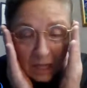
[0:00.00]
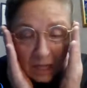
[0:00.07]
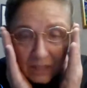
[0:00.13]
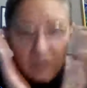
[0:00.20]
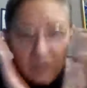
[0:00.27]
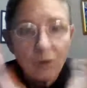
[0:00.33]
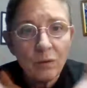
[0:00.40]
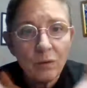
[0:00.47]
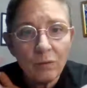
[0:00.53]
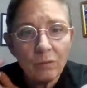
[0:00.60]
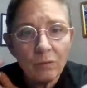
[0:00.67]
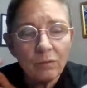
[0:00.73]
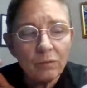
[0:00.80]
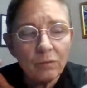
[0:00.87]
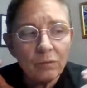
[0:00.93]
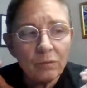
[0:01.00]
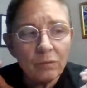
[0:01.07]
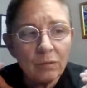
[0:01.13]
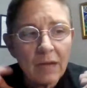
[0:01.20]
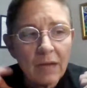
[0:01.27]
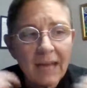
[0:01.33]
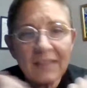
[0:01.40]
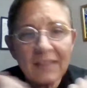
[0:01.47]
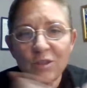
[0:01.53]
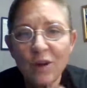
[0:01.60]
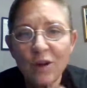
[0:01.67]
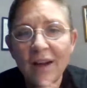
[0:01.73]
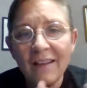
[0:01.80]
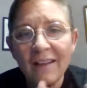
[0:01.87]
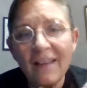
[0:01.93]
So I
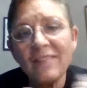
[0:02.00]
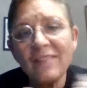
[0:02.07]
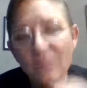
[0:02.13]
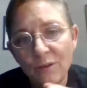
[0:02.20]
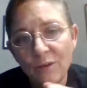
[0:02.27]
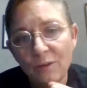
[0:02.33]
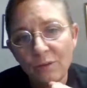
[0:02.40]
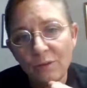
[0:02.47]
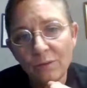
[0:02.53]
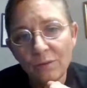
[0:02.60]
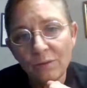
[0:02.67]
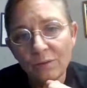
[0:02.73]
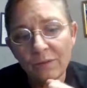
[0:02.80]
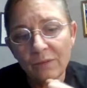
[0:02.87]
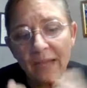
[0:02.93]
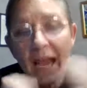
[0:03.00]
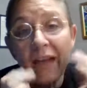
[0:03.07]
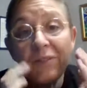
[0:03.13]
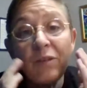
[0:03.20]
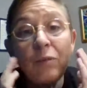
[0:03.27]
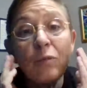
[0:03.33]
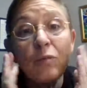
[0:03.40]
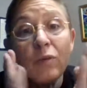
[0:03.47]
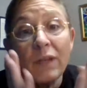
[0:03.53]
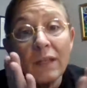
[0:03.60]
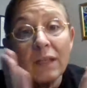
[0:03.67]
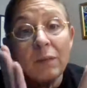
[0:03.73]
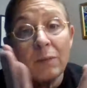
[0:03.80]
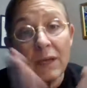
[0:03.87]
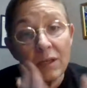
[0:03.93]
try not to, I have to
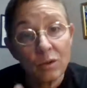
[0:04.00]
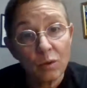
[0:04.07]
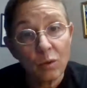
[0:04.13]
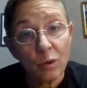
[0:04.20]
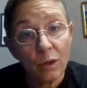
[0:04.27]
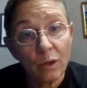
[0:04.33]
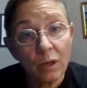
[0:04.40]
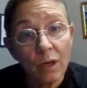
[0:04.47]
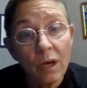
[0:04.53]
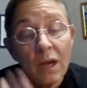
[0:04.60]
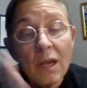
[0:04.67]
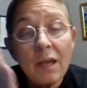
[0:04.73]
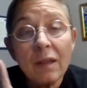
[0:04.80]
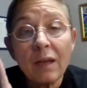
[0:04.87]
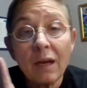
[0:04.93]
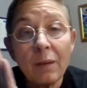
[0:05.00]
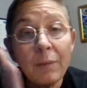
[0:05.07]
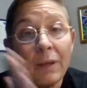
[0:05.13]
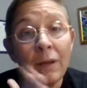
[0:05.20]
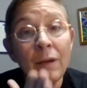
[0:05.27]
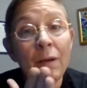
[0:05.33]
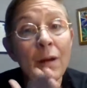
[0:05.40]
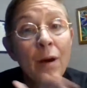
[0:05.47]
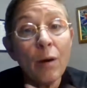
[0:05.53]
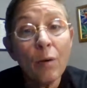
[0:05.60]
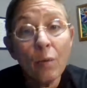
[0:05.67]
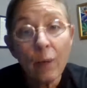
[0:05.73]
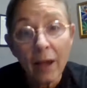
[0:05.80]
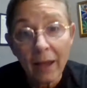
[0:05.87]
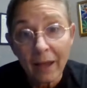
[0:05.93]
really make sure that I'm in no
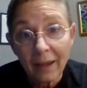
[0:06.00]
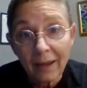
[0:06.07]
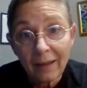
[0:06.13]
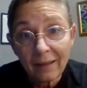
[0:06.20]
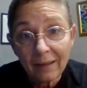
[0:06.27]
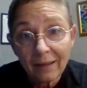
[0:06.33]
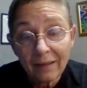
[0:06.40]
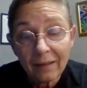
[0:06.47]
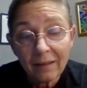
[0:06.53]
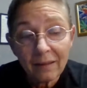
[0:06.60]
way